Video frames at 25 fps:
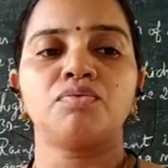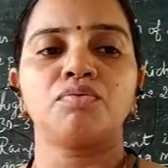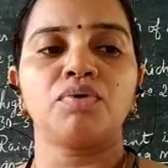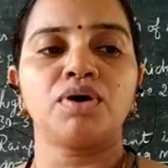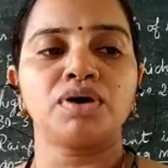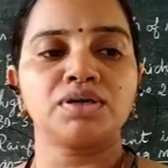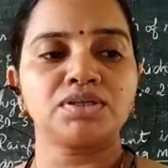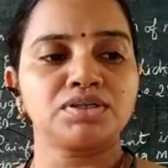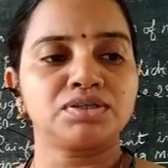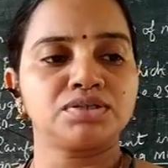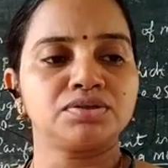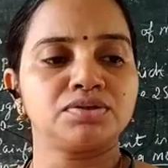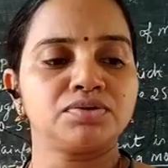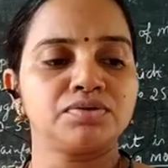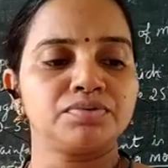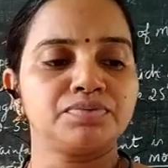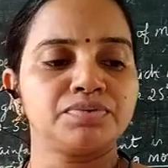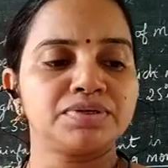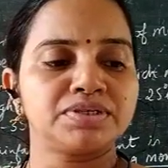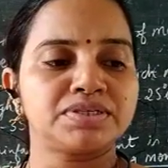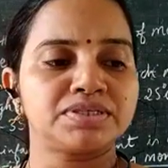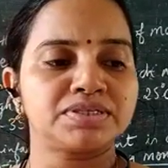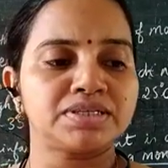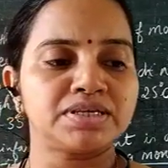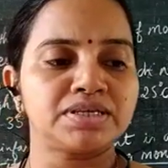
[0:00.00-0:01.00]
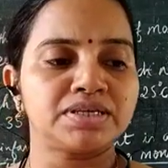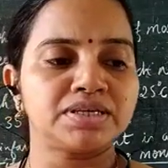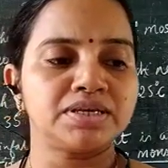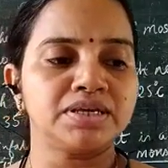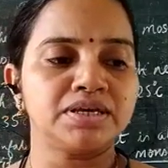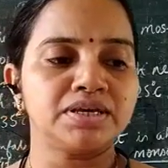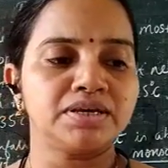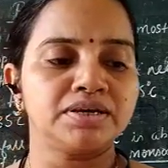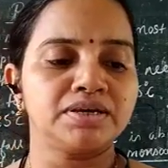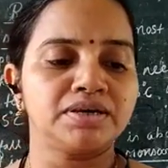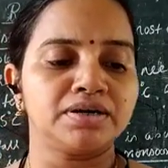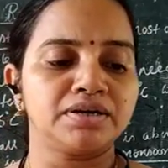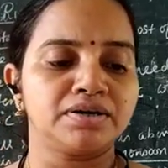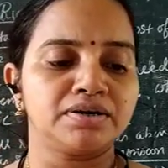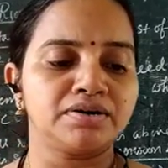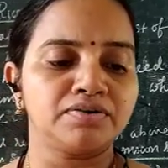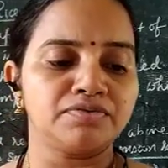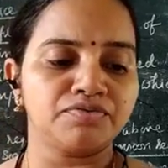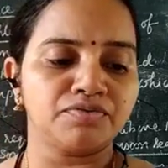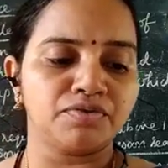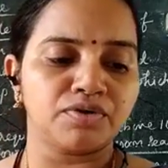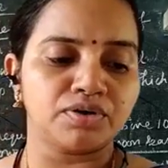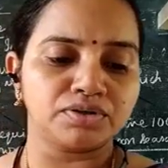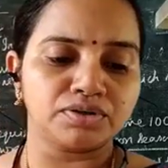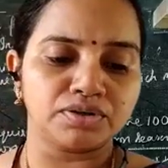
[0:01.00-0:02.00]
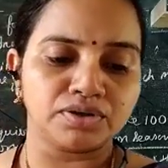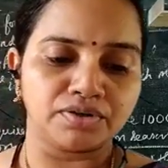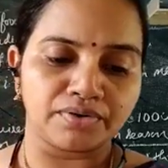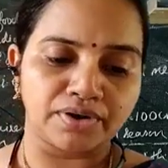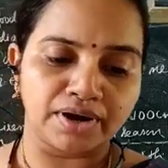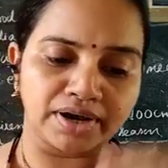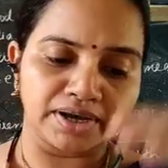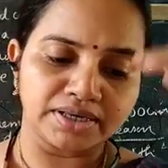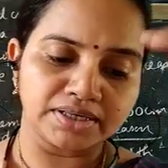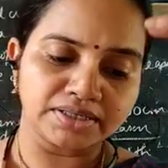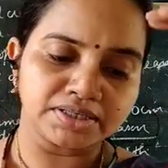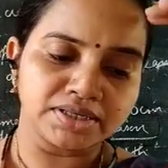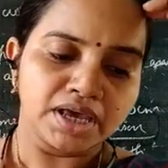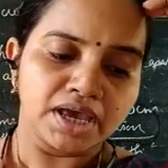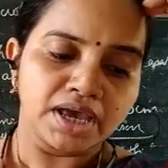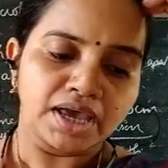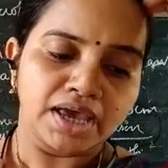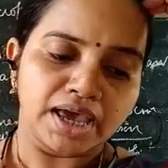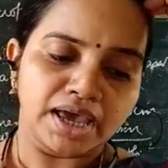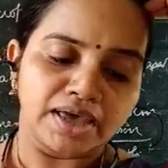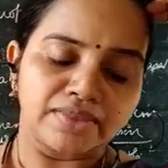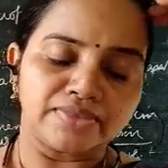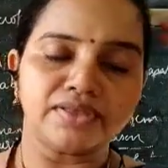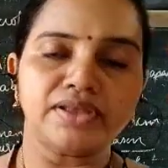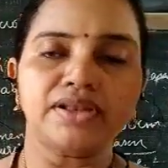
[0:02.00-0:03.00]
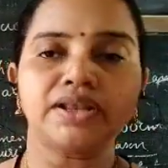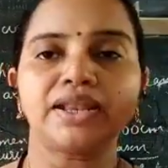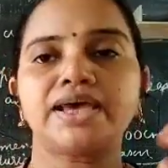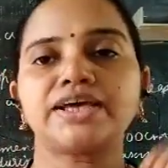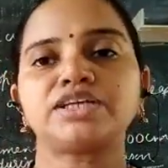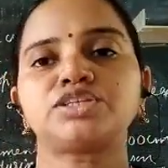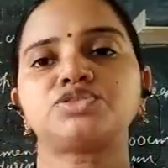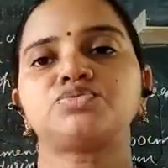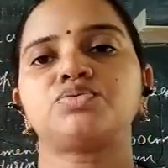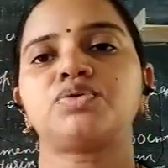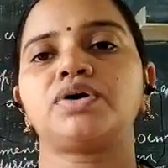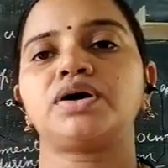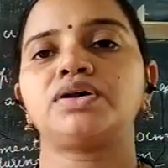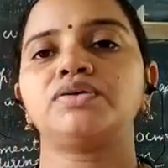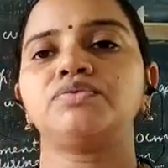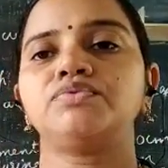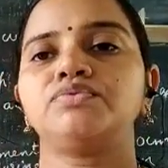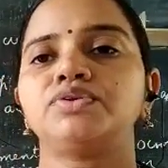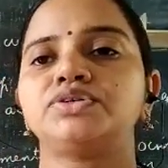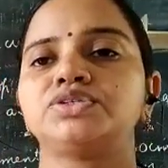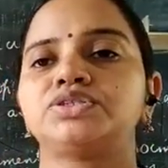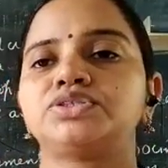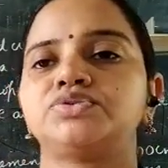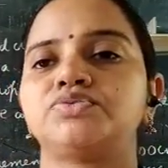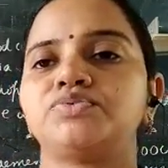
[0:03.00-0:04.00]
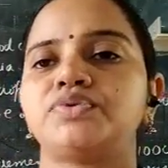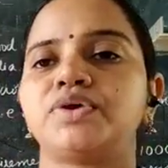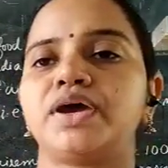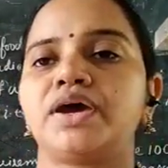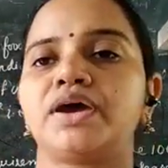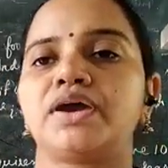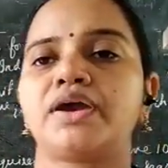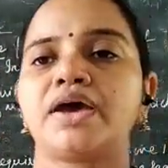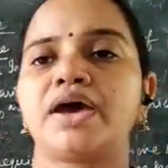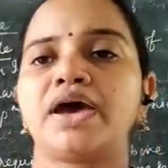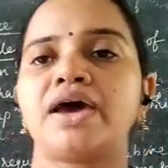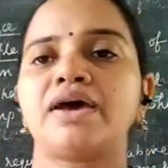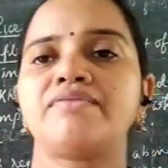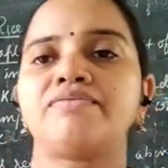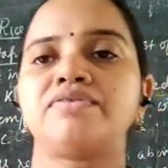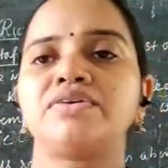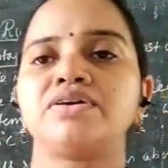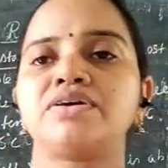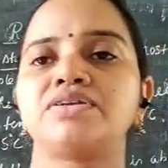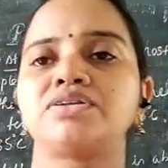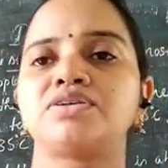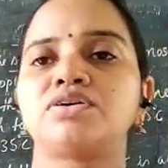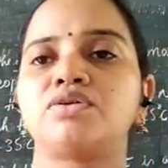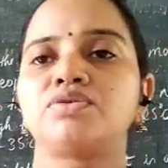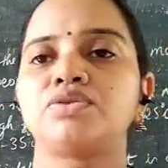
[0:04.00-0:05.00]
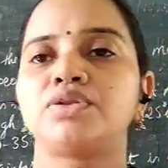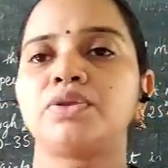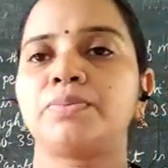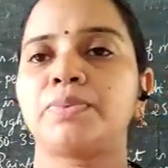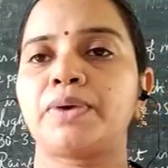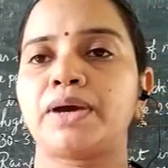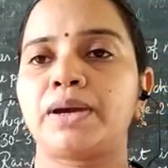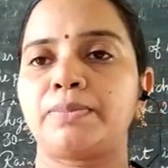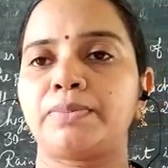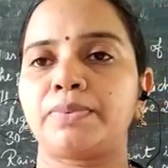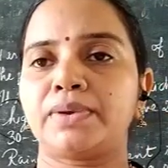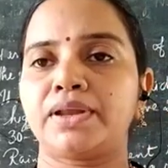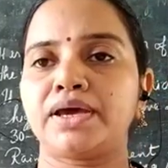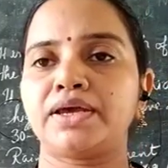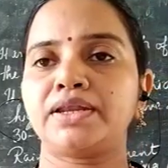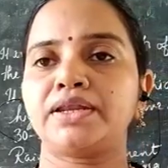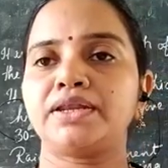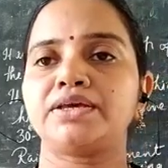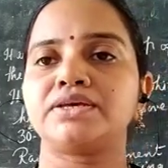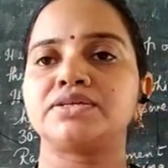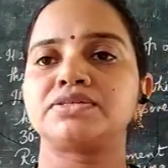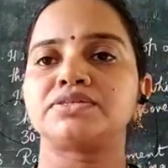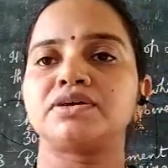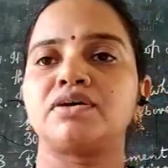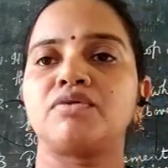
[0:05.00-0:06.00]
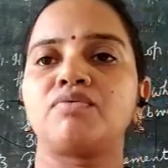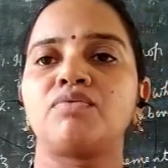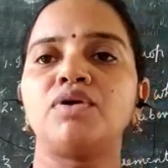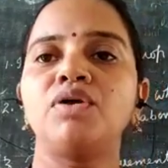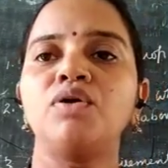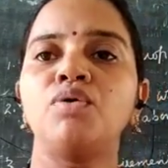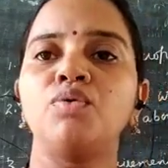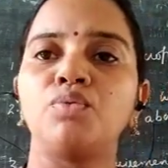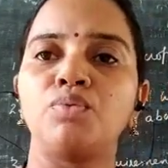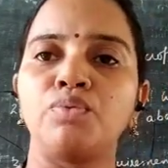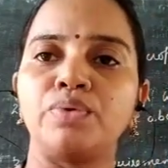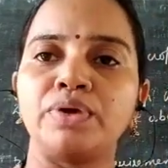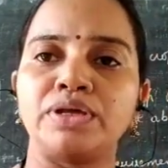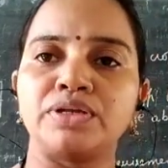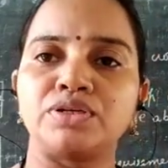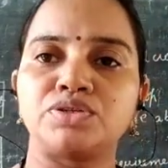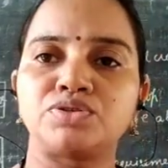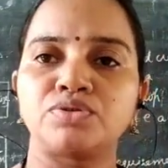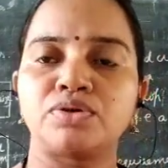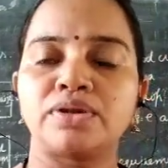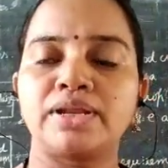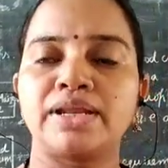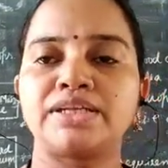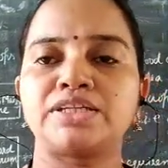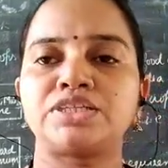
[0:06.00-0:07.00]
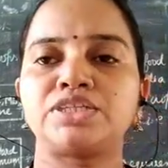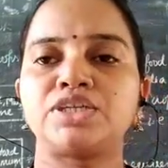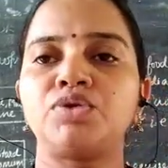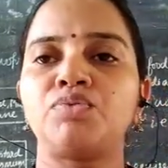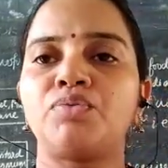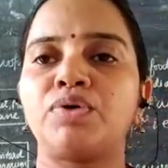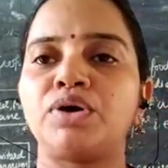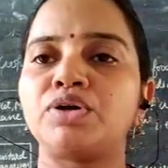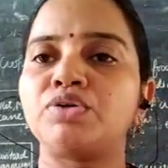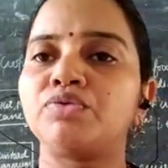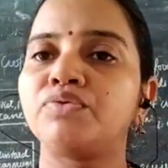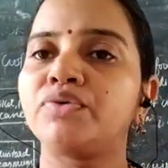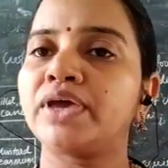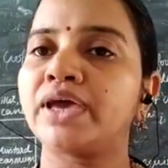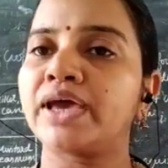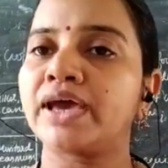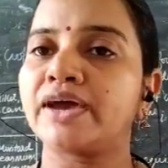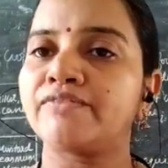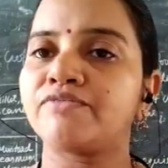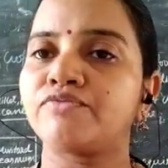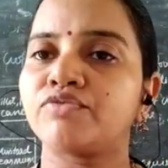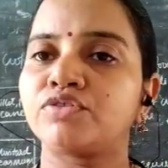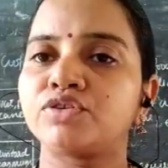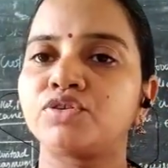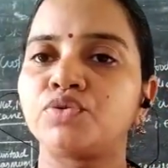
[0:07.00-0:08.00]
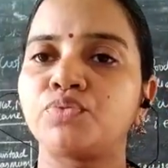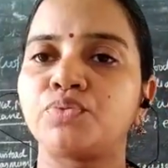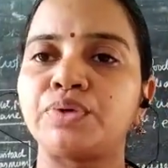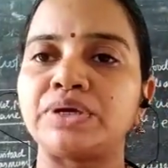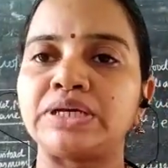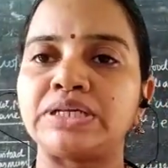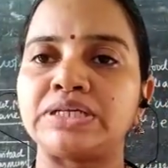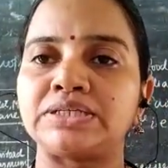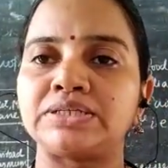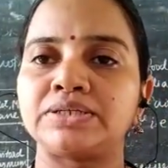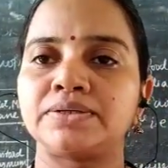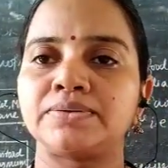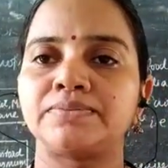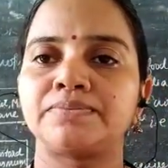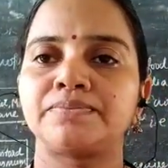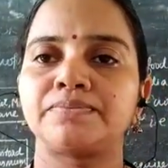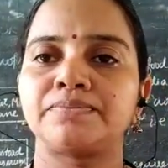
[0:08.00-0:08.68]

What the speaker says: what we see here for the rice, and the next one which we are having down the pipeline is our wheat. So let's see what do we have for the wheat.